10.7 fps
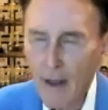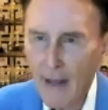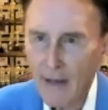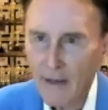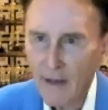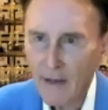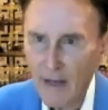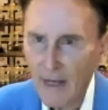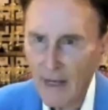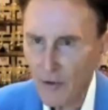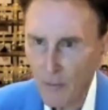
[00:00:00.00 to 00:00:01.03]
And they
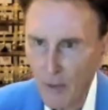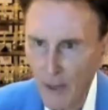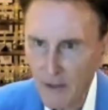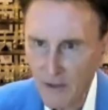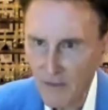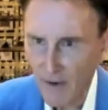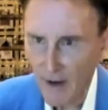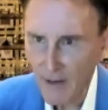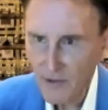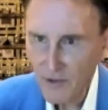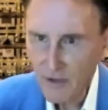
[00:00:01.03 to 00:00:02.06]
like their breads
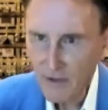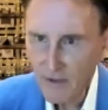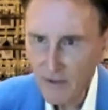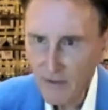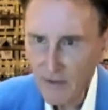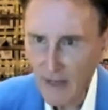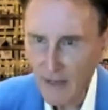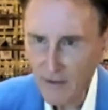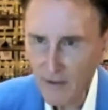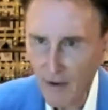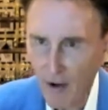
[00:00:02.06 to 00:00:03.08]
fresh.
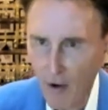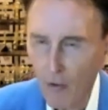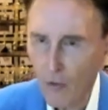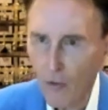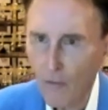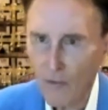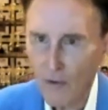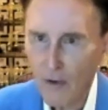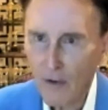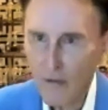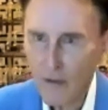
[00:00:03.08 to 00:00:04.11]
And all
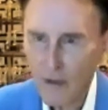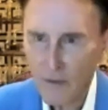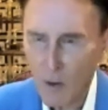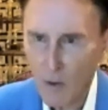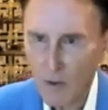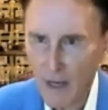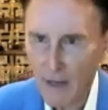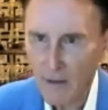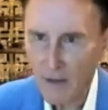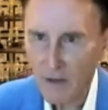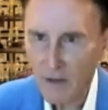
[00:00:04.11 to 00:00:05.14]
over the small
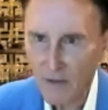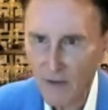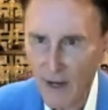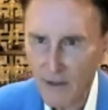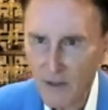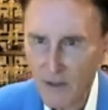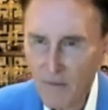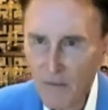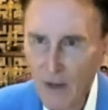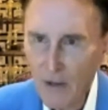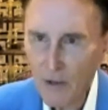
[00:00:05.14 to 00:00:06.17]
towns in France,
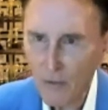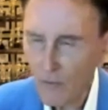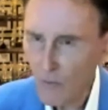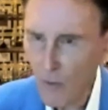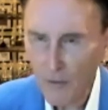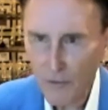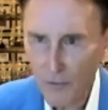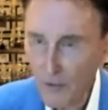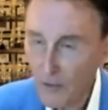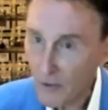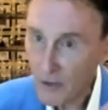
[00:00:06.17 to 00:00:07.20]
you'll walk through
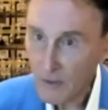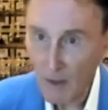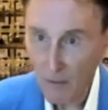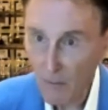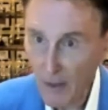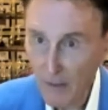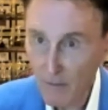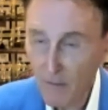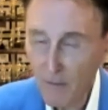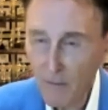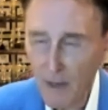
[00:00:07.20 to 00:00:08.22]
and you'll smell bread
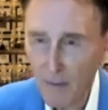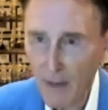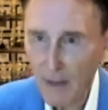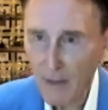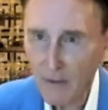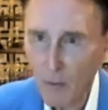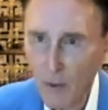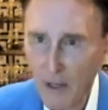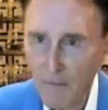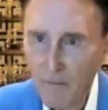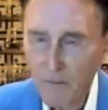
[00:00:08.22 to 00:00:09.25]
being baked in the
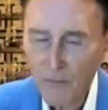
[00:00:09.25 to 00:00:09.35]
morning.